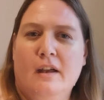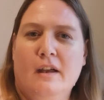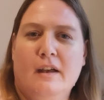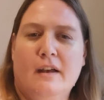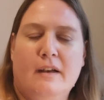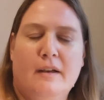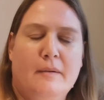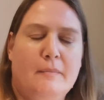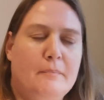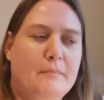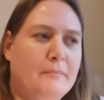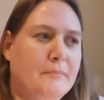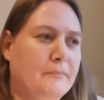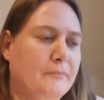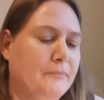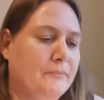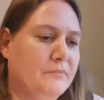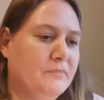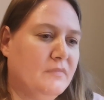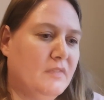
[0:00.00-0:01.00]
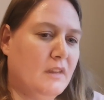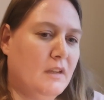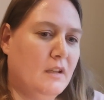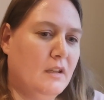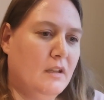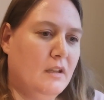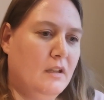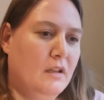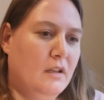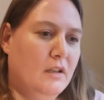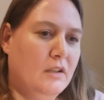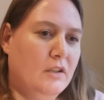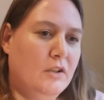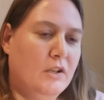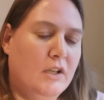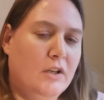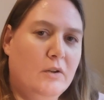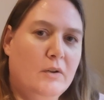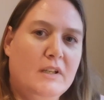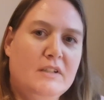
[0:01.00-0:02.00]

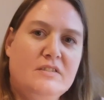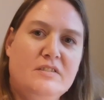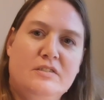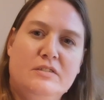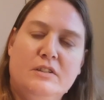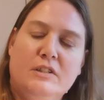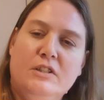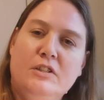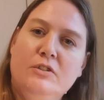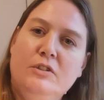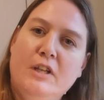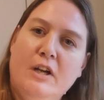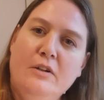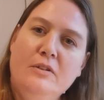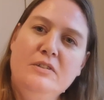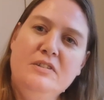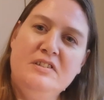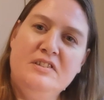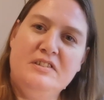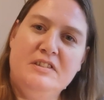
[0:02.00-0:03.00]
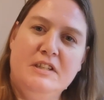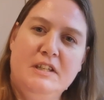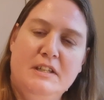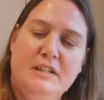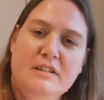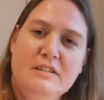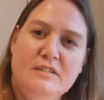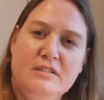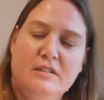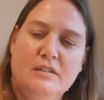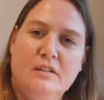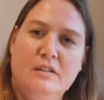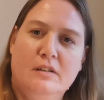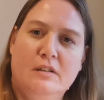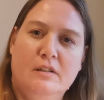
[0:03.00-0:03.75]
It's, you don't see it,